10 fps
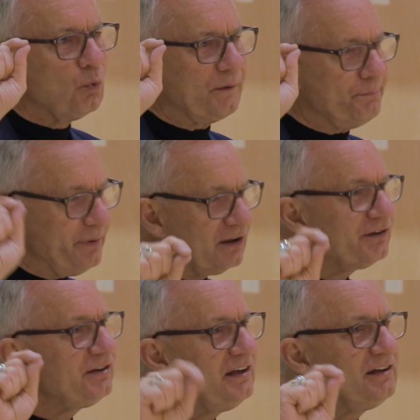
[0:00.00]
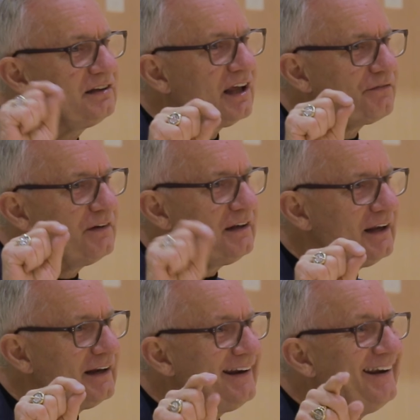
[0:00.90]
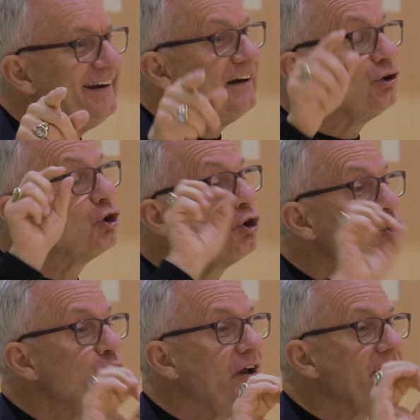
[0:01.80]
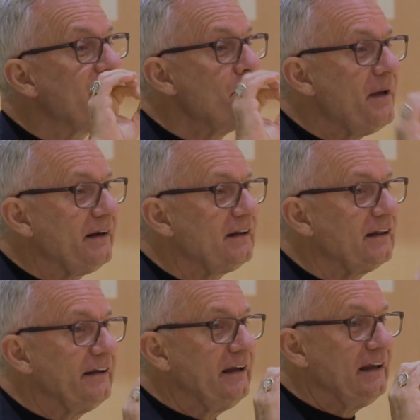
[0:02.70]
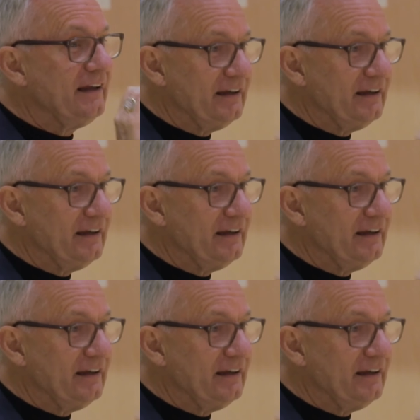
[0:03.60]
what Bill C-7 did in including the mentally